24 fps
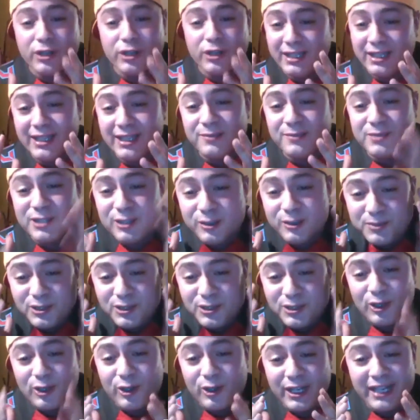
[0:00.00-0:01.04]
It is
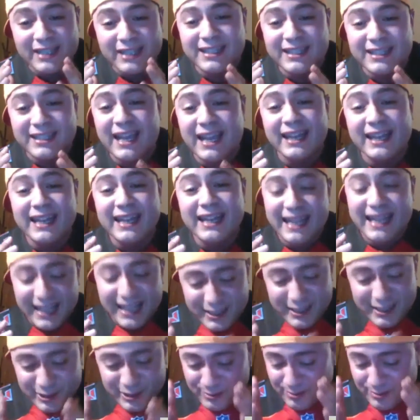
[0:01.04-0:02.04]
absurd, and yet it's